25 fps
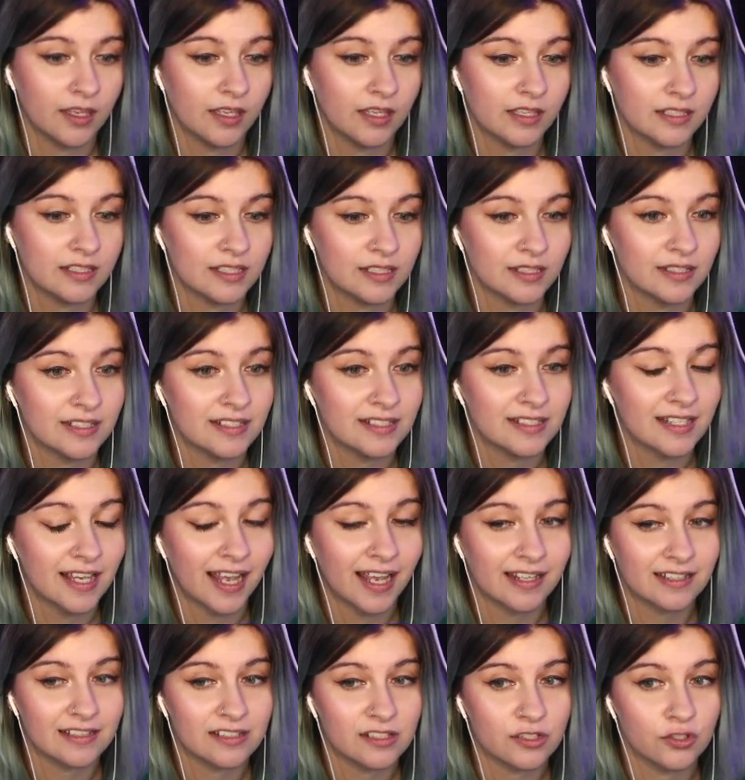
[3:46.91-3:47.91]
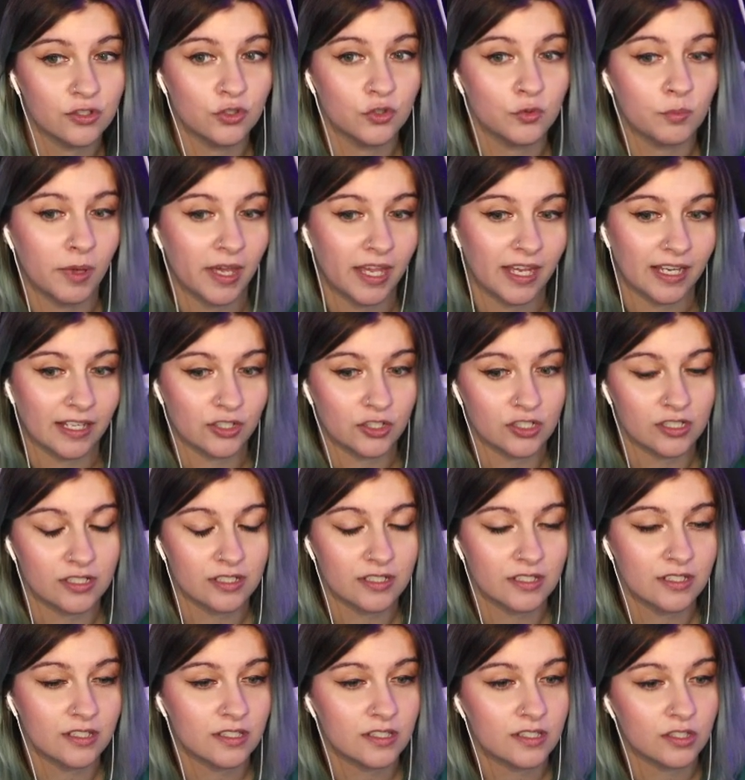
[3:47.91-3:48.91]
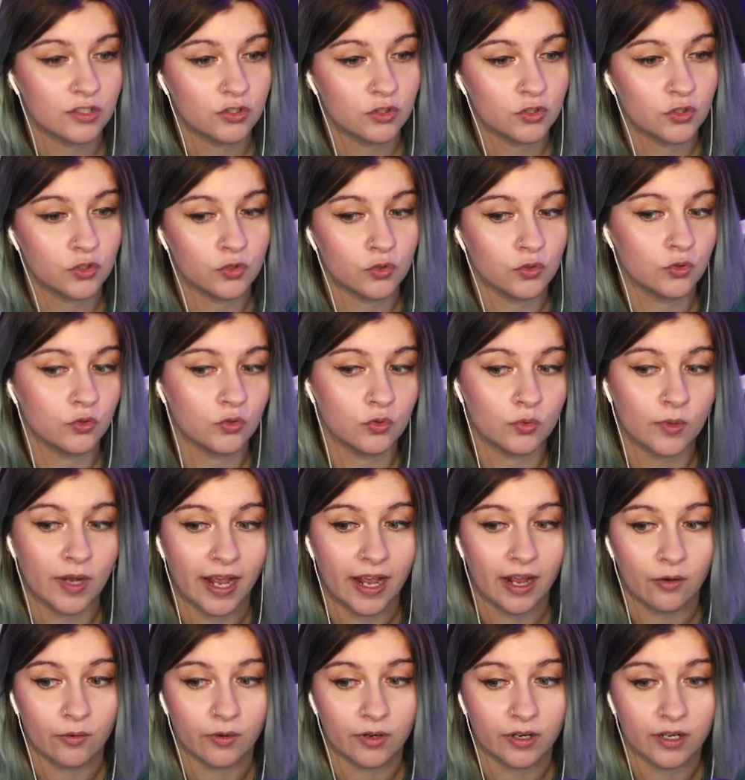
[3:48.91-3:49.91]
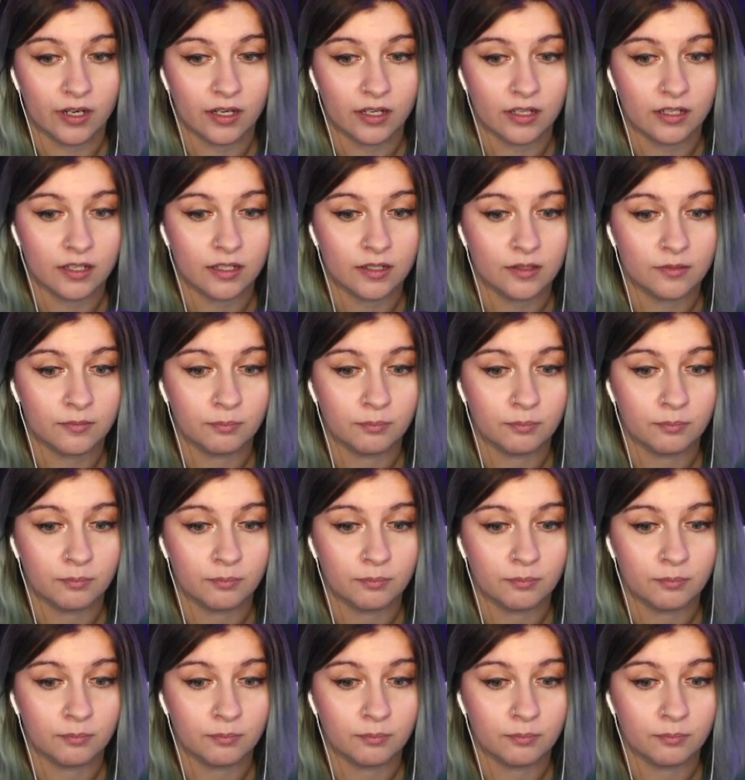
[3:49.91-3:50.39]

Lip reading: So this adds new pages to our